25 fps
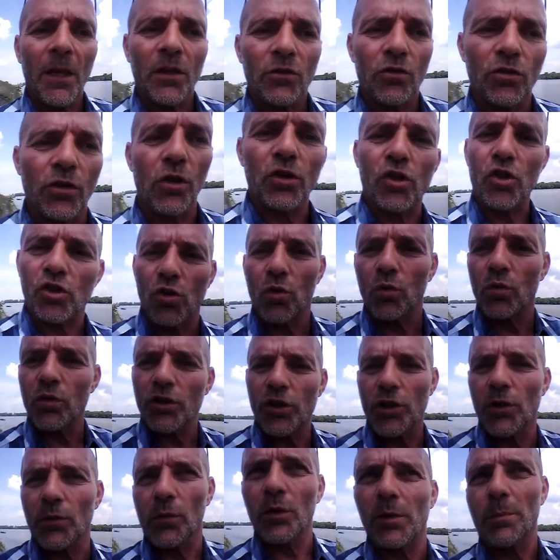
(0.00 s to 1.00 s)
to the
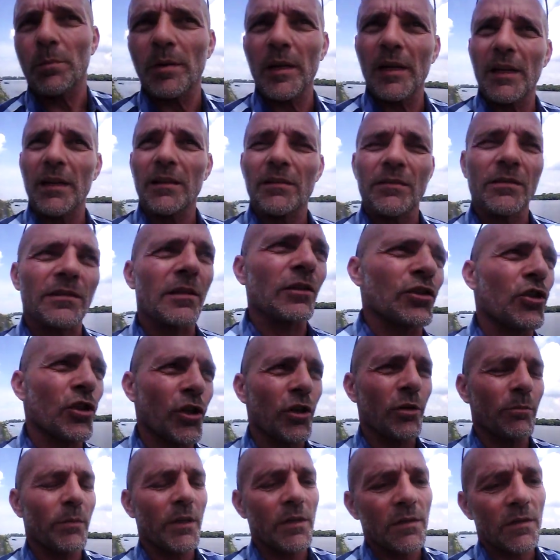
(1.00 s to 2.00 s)
staunch Europeans, the
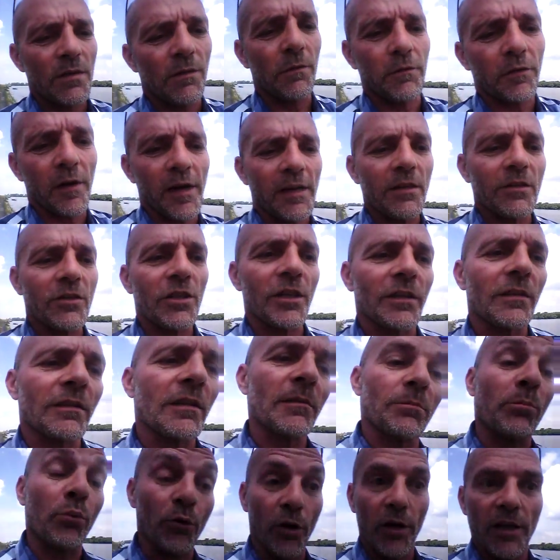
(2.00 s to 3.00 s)
Germans, the French and
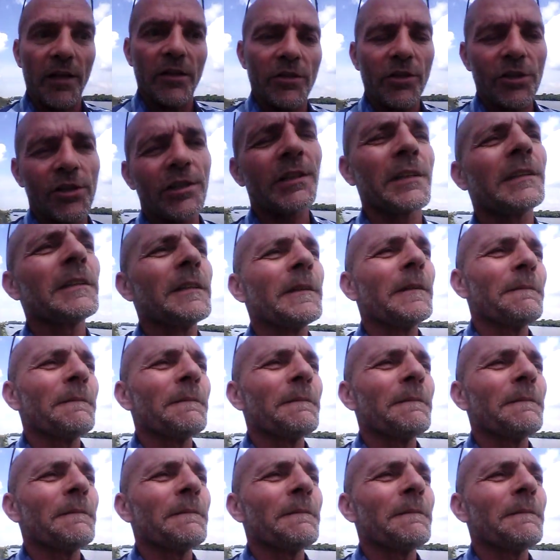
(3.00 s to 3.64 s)
the British.